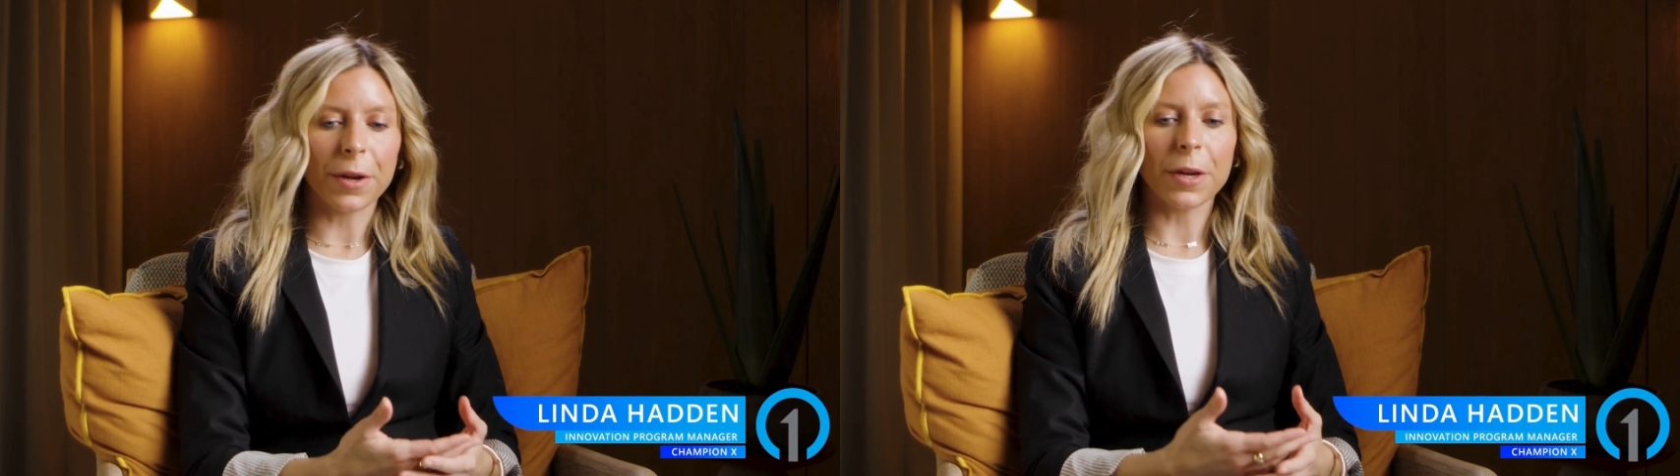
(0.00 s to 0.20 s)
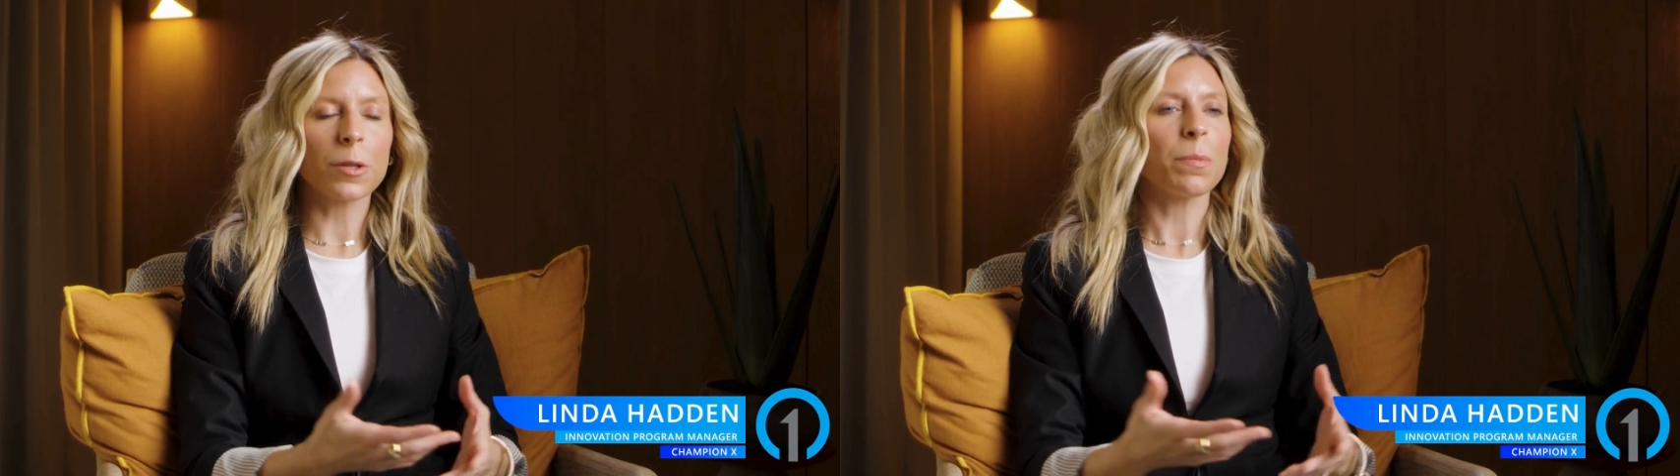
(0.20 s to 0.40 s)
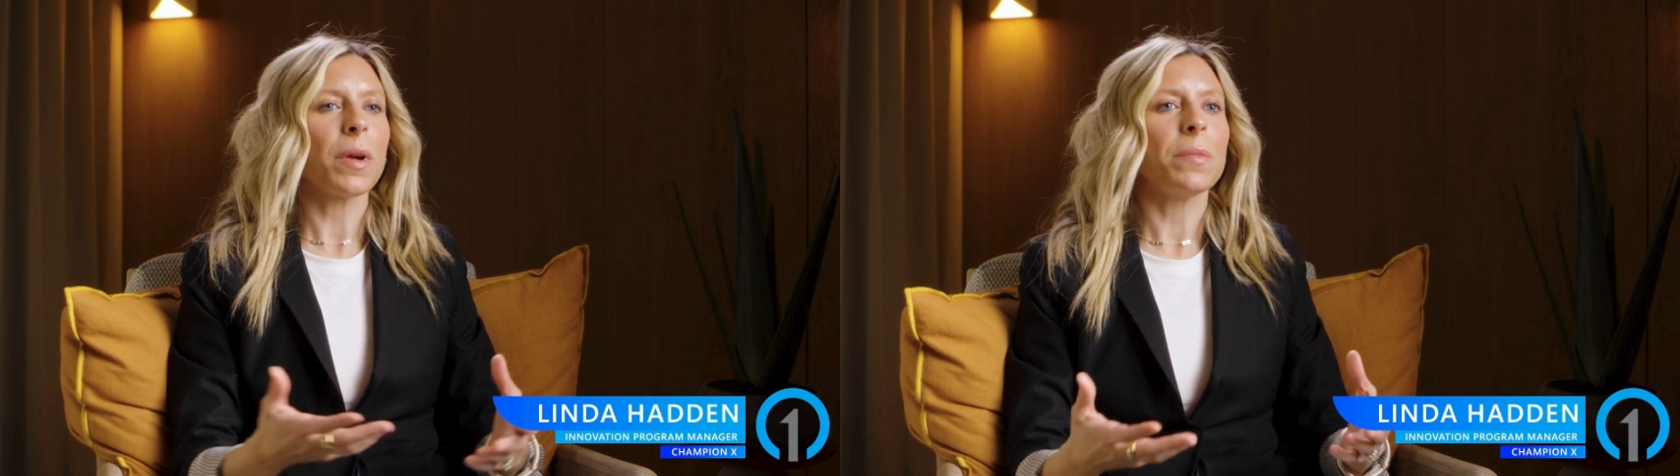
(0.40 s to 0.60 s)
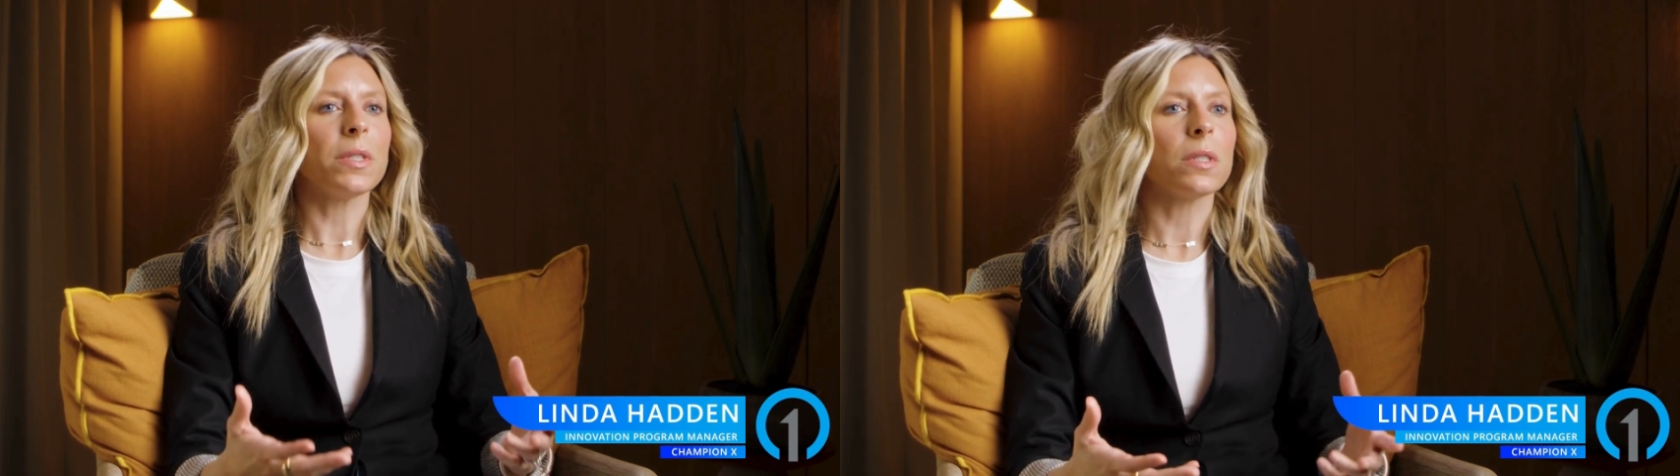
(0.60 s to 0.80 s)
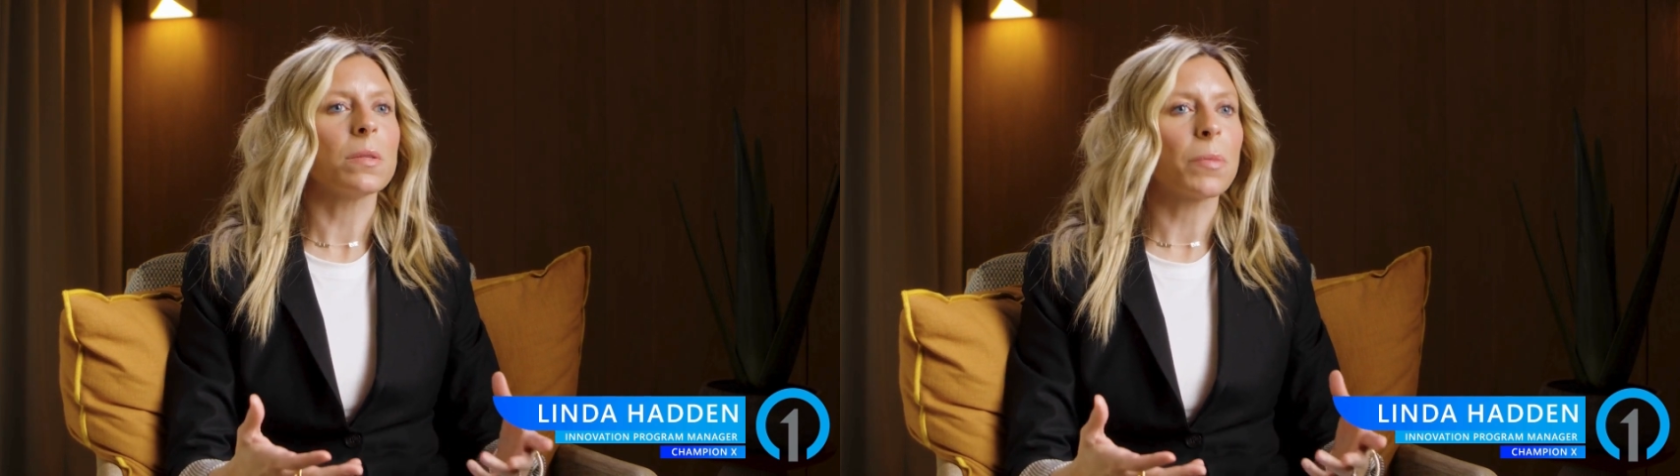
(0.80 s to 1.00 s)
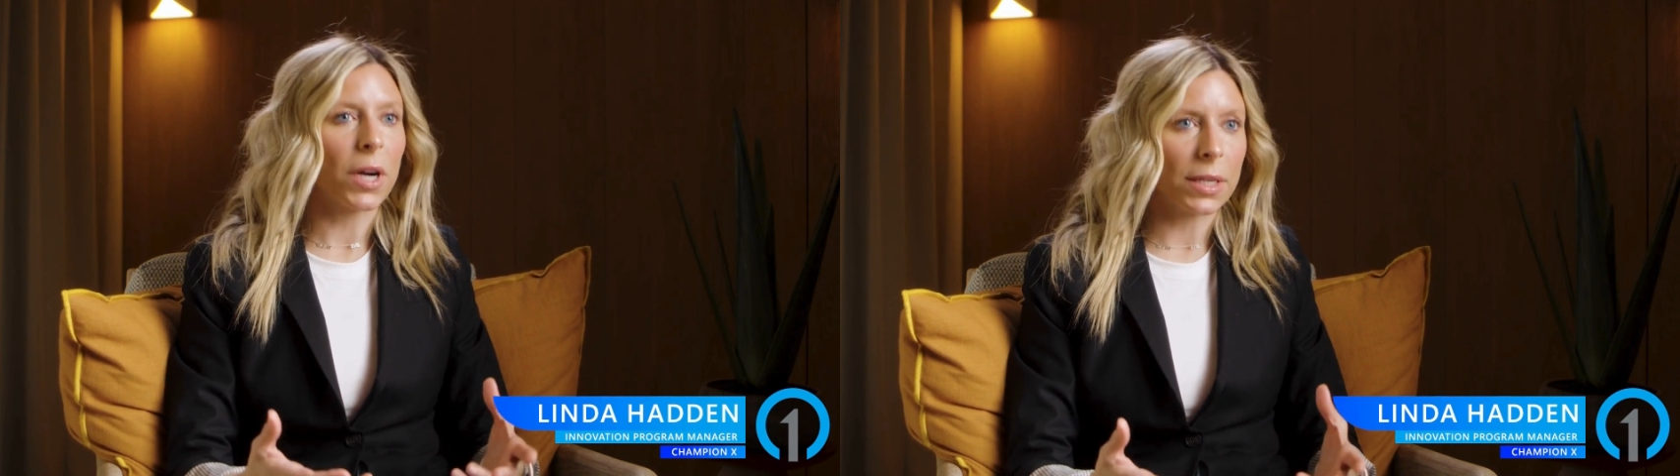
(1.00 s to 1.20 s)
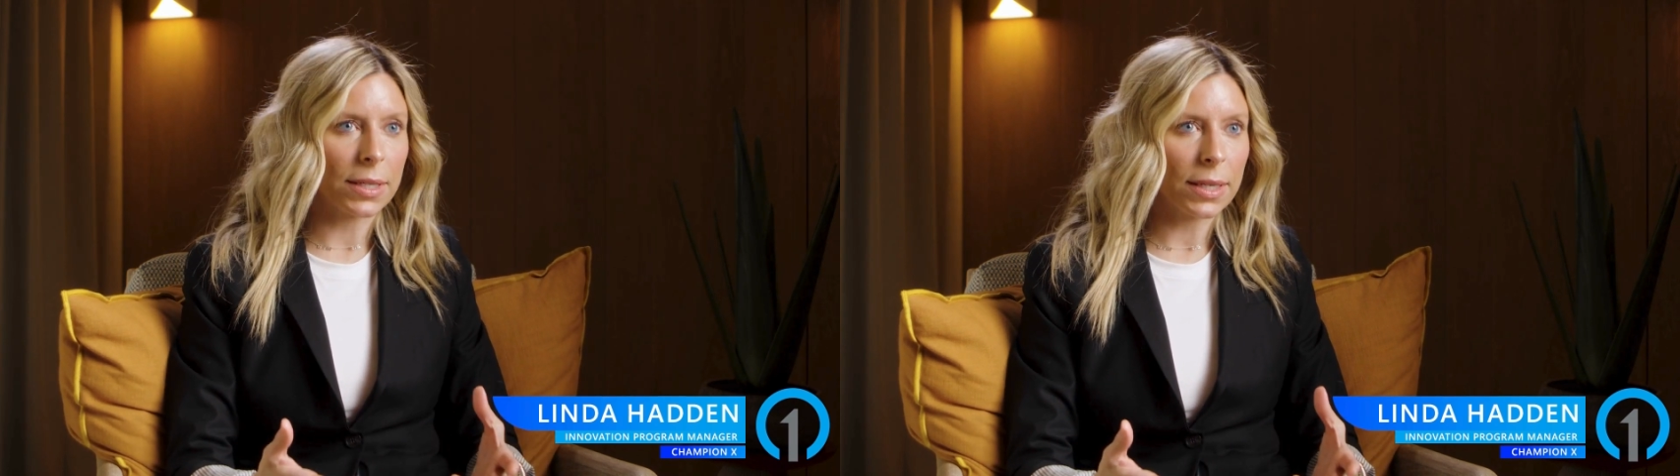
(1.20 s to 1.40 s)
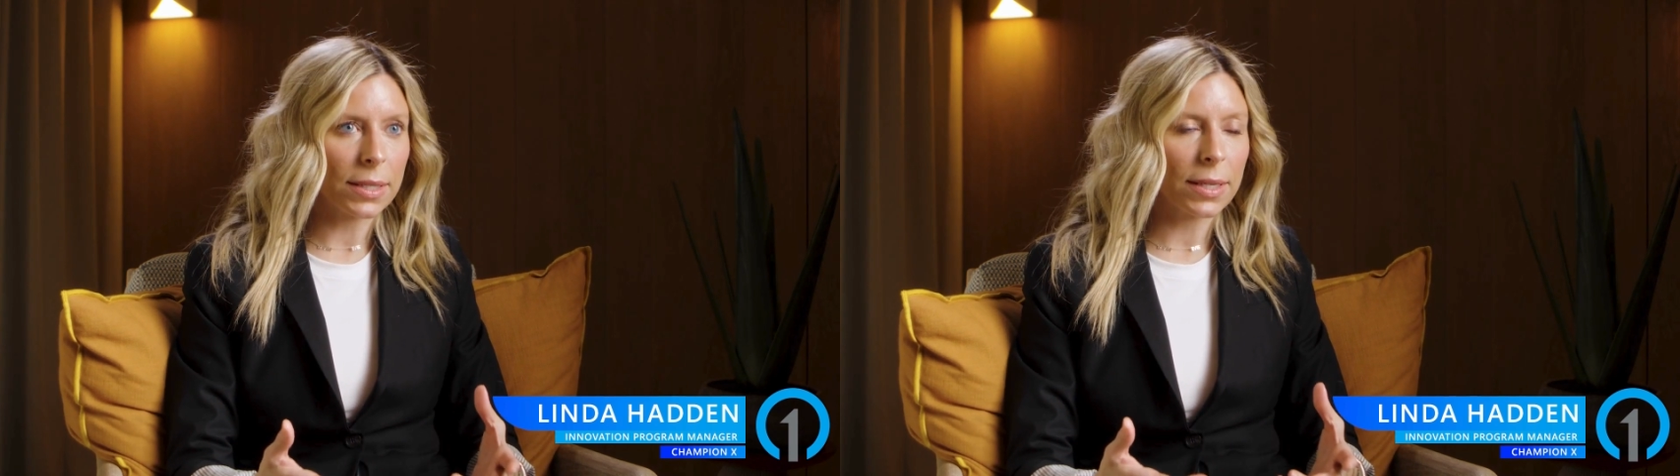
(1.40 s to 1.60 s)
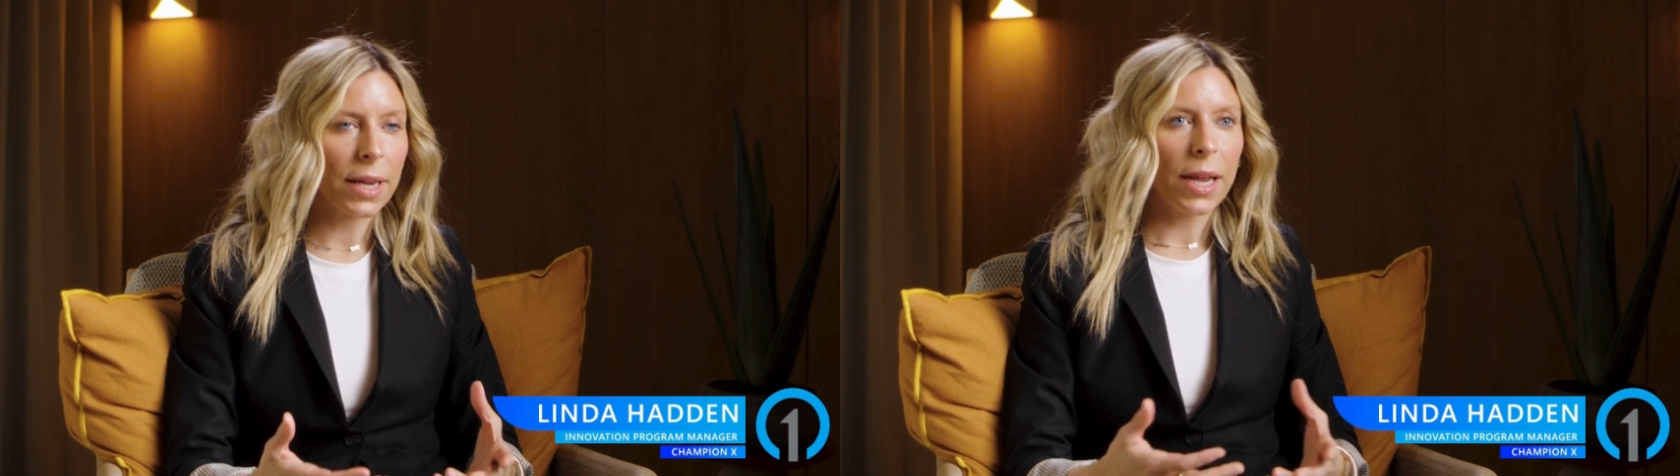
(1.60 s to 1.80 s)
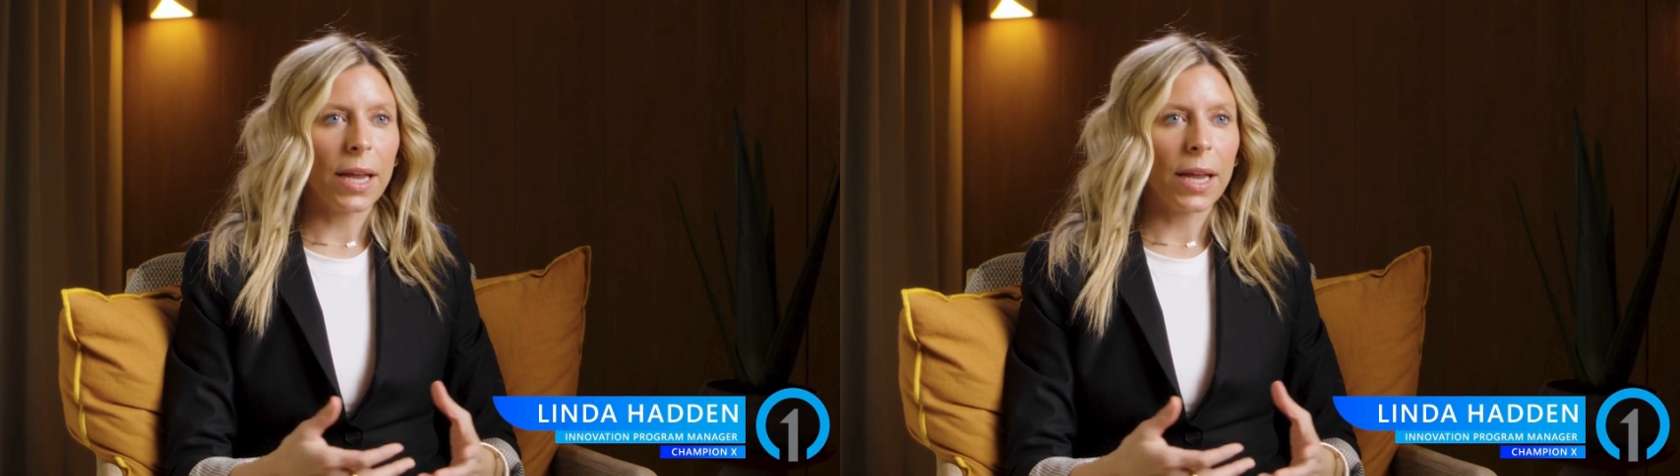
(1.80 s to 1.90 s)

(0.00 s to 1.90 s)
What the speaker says: Or here's my business process.